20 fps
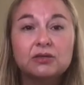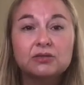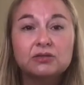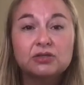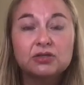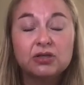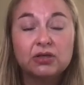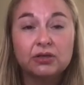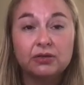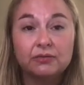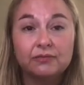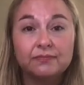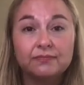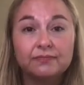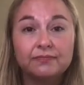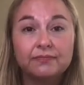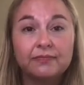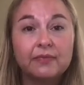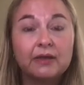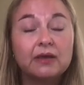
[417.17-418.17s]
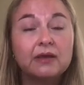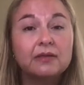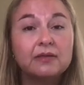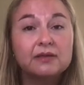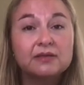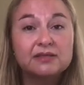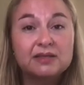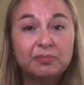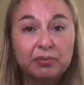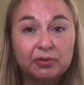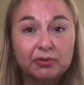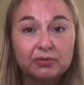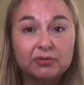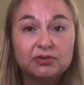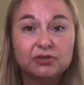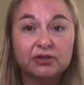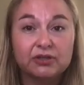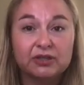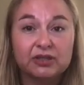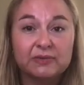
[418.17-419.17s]
2. The support
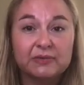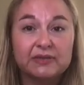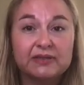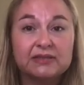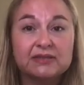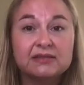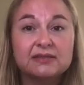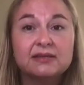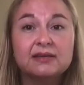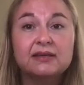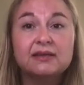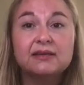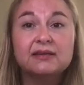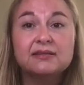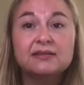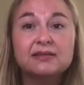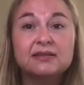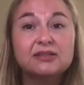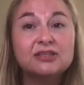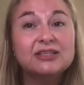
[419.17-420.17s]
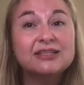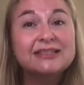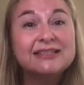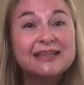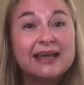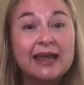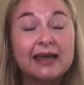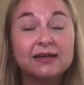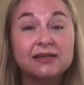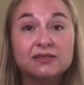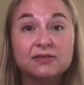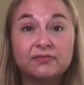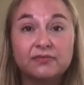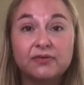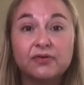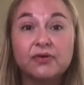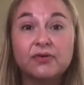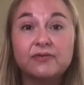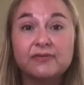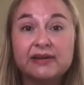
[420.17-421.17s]
documents, such as text
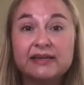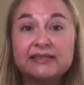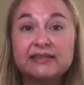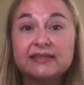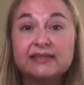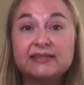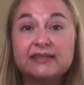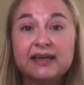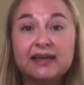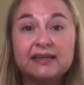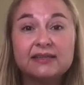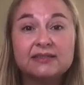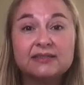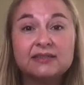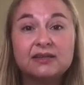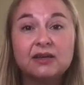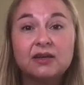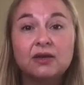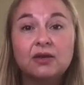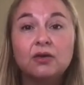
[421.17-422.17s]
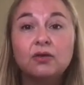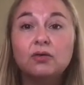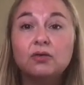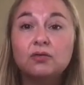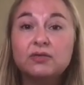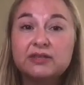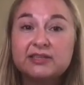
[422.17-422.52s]
for a reading test or the